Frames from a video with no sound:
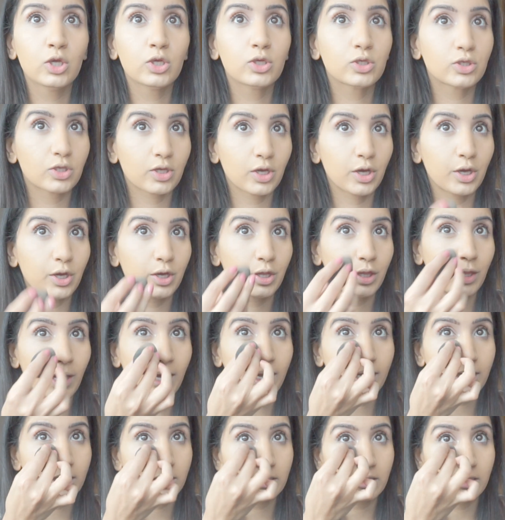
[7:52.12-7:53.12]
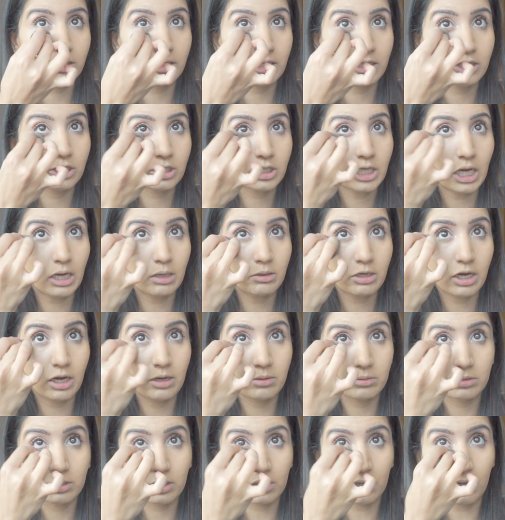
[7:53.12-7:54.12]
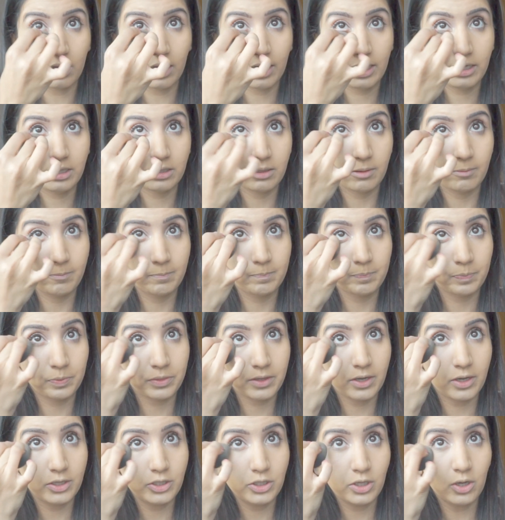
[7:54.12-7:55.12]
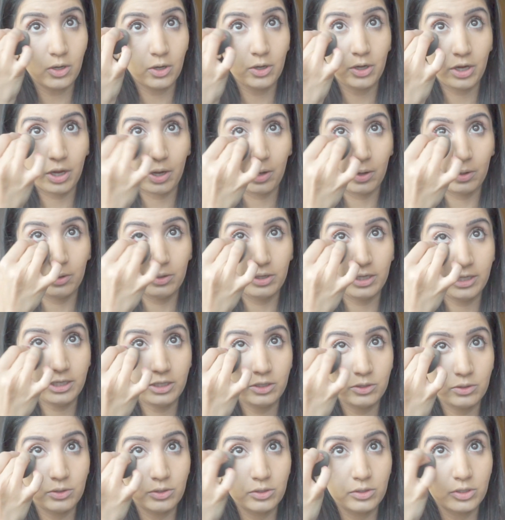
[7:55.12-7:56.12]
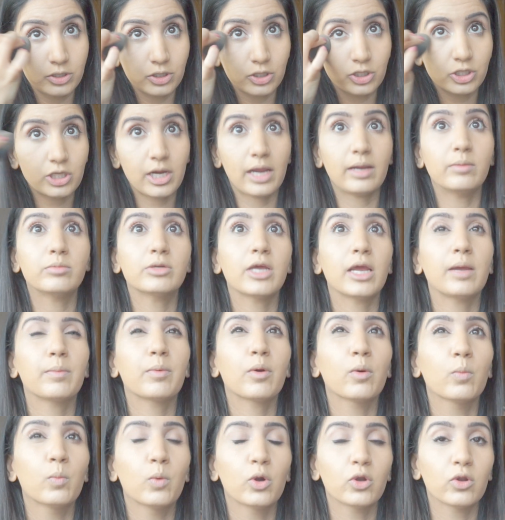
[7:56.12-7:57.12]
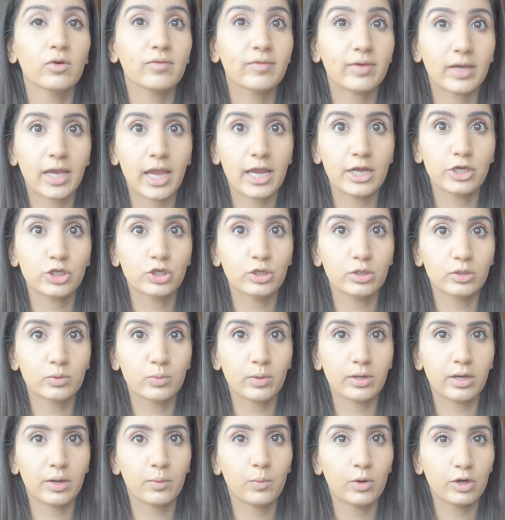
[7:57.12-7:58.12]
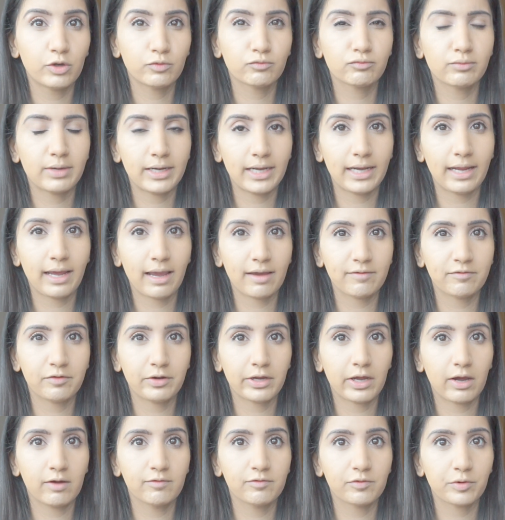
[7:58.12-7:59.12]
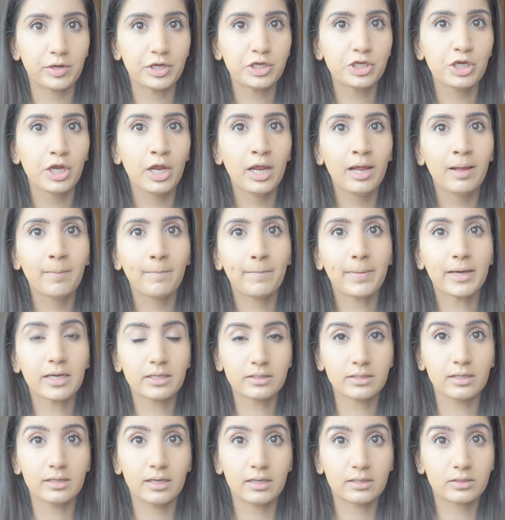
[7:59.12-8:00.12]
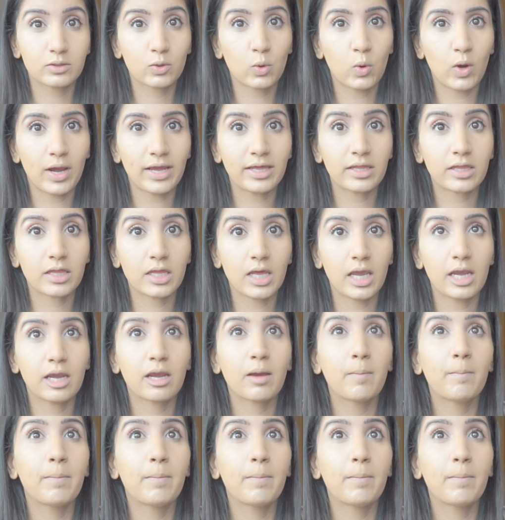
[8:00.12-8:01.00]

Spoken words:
So that is the Shape Tape side. I only use Shape Tape on one-off occasions when I want really heavy coverage because it is quite thick,